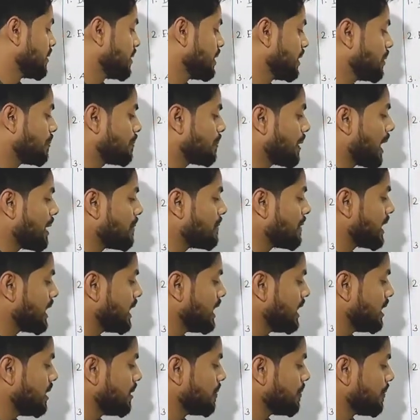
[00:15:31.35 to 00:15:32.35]
The
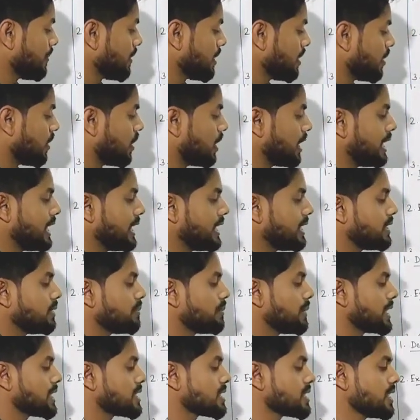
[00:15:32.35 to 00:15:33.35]
primary only
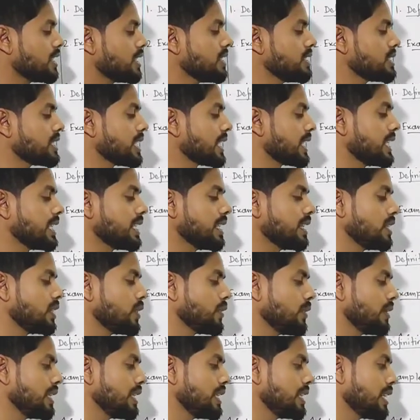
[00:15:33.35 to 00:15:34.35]
18%, secondary
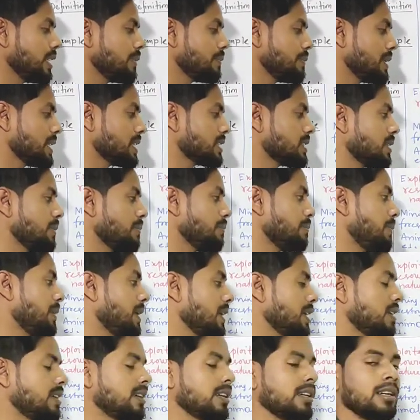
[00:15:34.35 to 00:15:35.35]
29%,
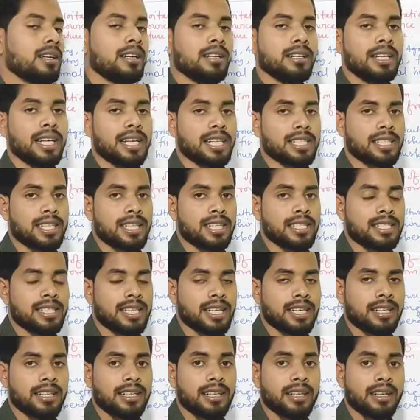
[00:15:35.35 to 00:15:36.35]
but tertiary
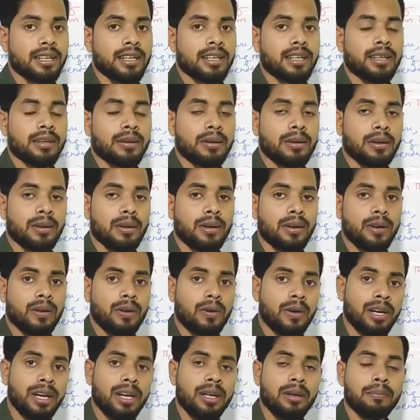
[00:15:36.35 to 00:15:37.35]
sector
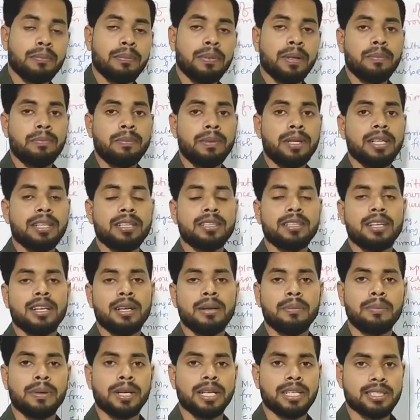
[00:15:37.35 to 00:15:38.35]
only
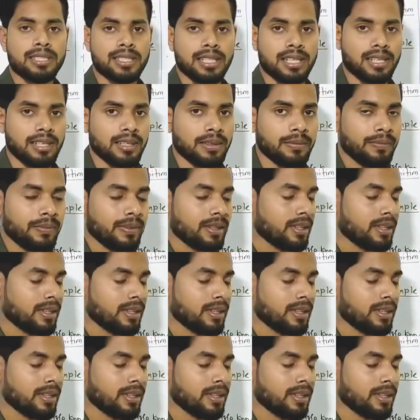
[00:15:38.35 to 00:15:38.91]
53%.